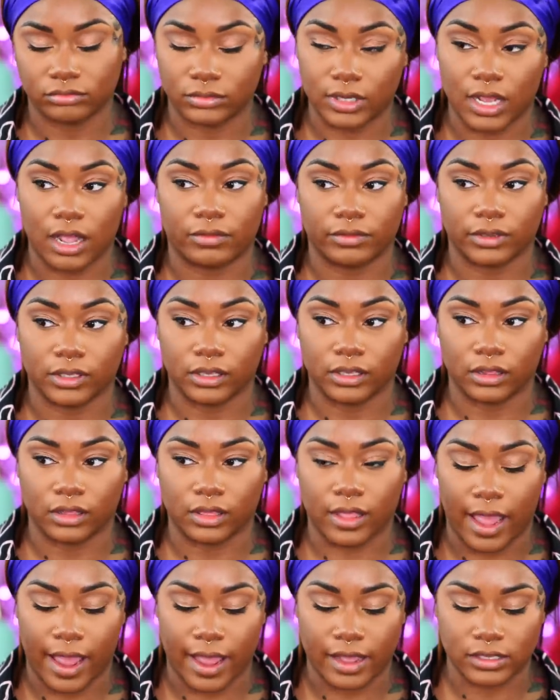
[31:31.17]
not really
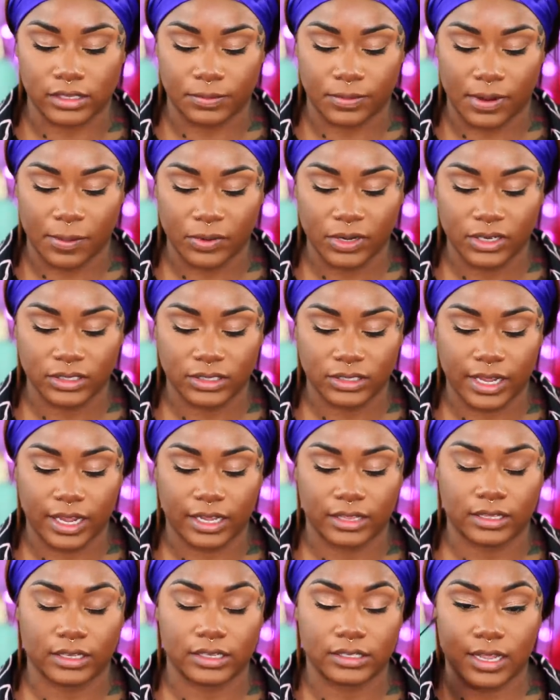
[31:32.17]
last, but I'm going to
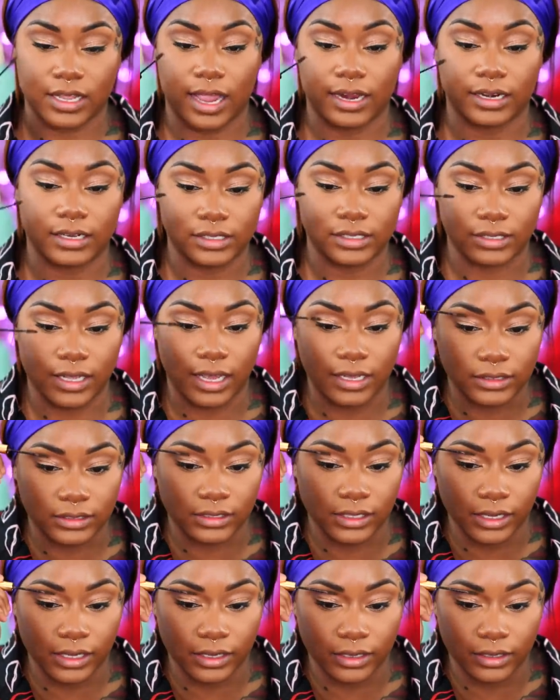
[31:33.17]
take this
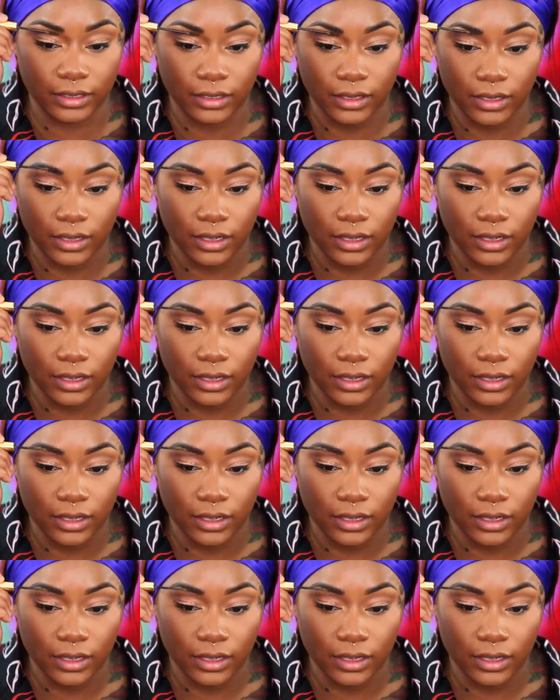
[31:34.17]
Anastasia